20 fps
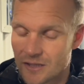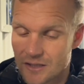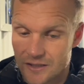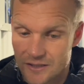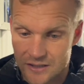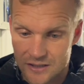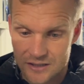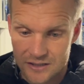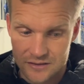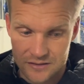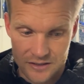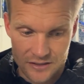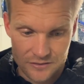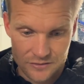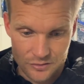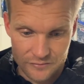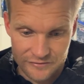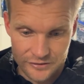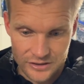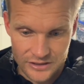Yeah,
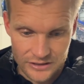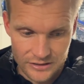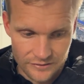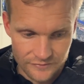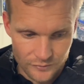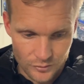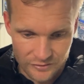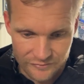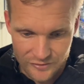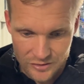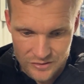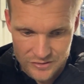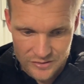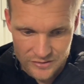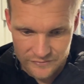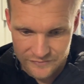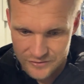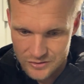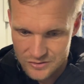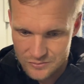two for I thought
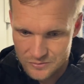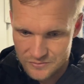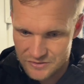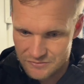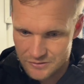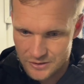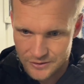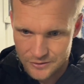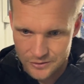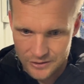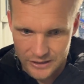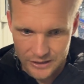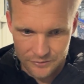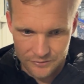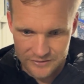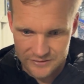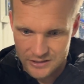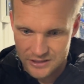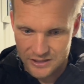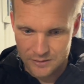the first one was a really good
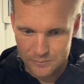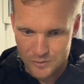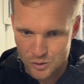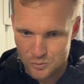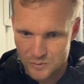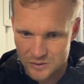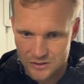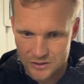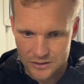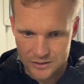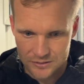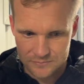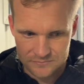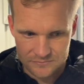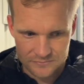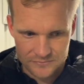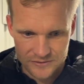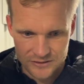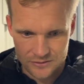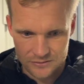counter-attacking moment. You
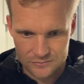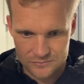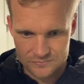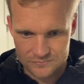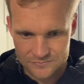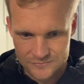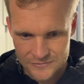know,